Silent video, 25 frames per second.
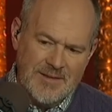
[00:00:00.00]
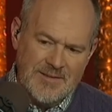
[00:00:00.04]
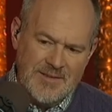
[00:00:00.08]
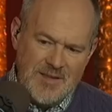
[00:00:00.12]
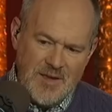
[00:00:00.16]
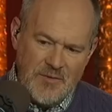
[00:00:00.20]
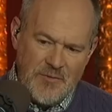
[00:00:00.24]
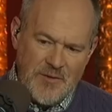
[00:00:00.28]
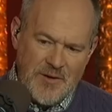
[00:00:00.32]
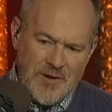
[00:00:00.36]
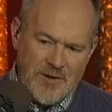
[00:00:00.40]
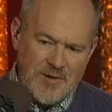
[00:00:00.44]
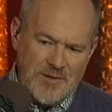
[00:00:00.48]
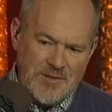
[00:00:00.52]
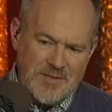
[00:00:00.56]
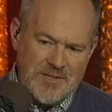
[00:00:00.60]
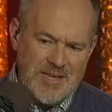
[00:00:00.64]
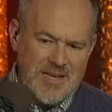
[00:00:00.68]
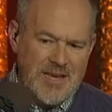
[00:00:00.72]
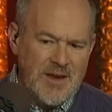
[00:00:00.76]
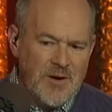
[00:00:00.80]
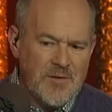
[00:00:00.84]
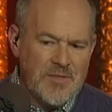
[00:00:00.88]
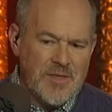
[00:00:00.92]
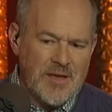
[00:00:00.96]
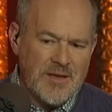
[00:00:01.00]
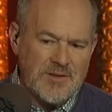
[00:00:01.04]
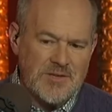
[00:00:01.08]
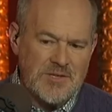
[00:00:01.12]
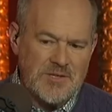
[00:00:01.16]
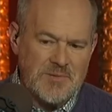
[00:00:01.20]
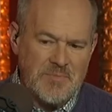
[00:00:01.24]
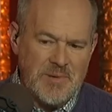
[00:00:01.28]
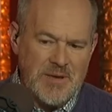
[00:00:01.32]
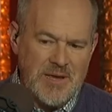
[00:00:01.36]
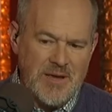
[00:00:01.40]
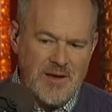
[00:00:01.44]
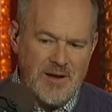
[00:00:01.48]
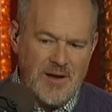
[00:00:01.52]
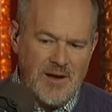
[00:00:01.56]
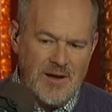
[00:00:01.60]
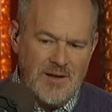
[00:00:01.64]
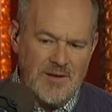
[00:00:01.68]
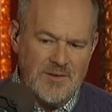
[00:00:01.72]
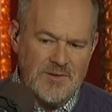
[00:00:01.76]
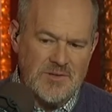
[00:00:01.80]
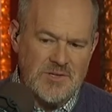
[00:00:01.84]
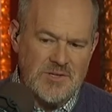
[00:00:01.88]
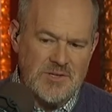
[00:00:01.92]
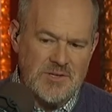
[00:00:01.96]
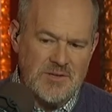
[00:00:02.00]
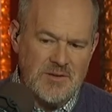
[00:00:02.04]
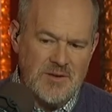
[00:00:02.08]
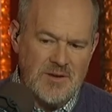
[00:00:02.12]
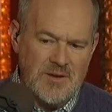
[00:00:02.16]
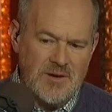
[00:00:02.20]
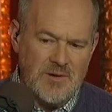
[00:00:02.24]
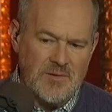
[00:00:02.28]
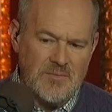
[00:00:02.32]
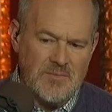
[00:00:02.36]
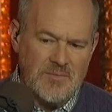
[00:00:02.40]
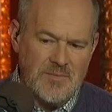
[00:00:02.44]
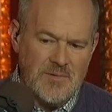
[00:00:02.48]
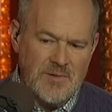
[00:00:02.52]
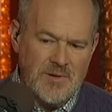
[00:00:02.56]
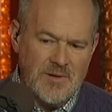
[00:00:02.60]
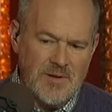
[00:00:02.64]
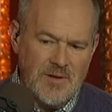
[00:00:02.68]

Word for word: difficult to hear this because, you know,